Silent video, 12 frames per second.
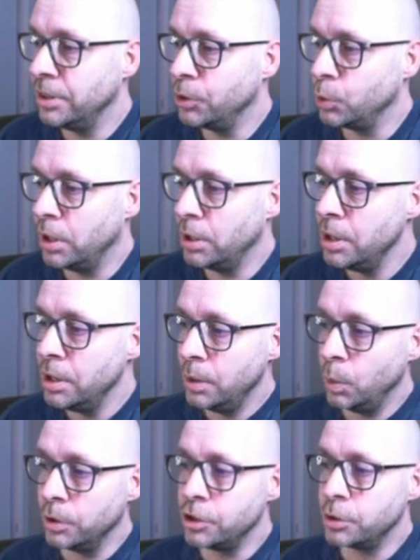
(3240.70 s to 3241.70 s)
as well.
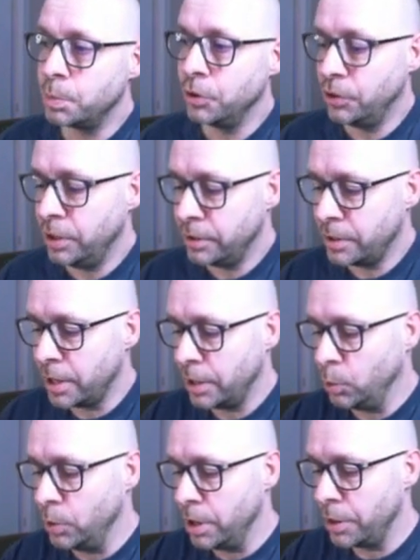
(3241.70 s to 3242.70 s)
We'll just precede that
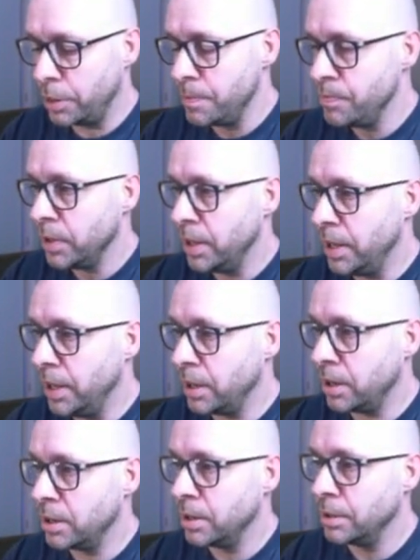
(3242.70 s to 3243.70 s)
with
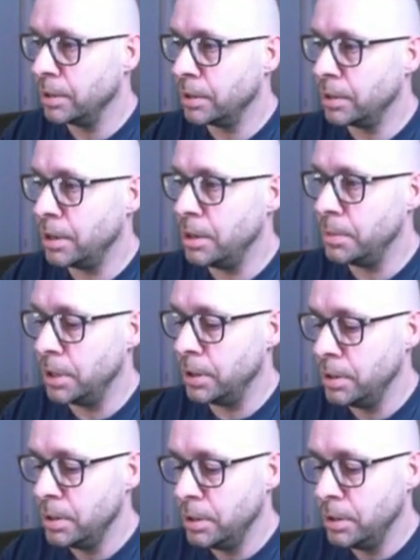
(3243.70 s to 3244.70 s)
ink,
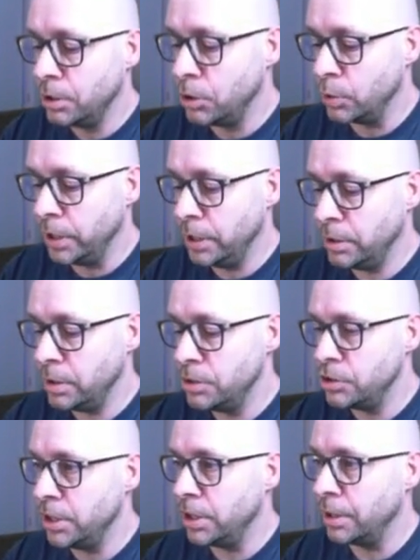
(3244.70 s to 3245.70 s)
comma, green,
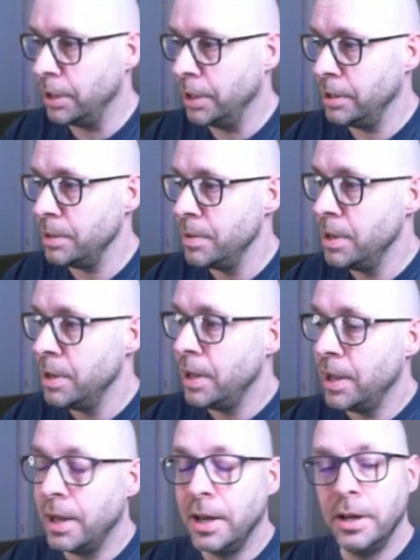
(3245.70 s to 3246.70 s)
GRN,
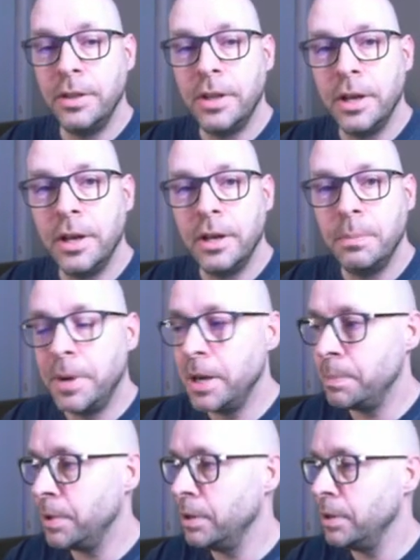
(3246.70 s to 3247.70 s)
and then
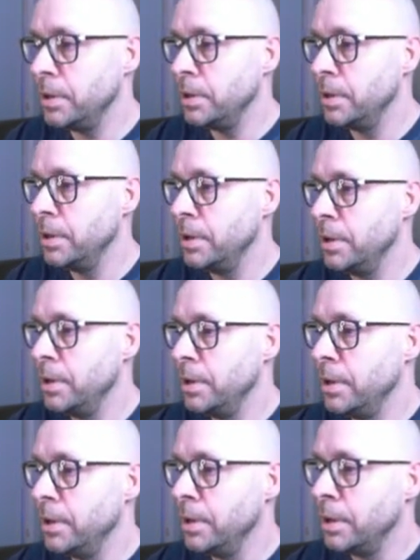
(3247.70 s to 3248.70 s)
paper,
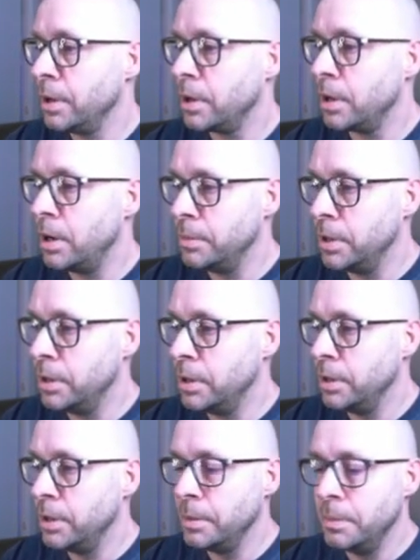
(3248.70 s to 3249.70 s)

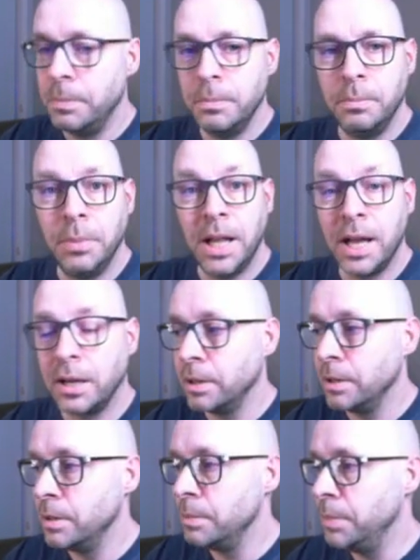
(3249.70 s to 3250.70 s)
comma, black,
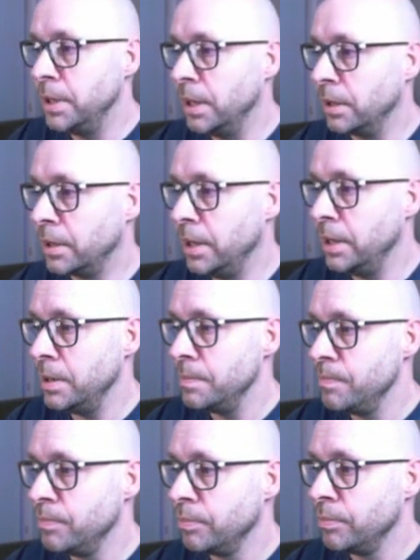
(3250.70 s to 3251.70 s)
BLK,
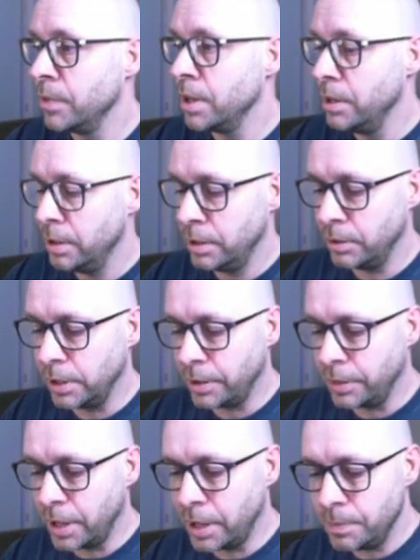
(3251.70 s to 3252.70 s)
just like
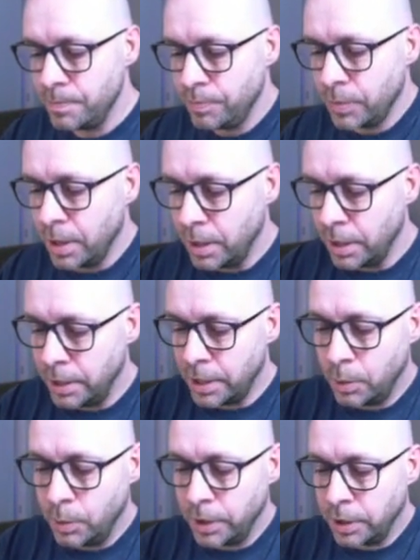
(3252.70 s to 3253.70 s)
that. And
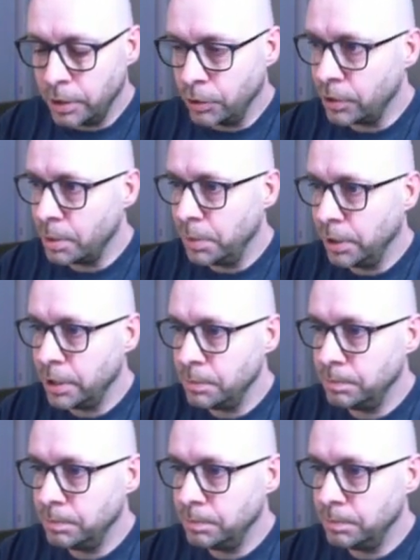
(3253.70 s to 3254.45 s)
now we can assemble it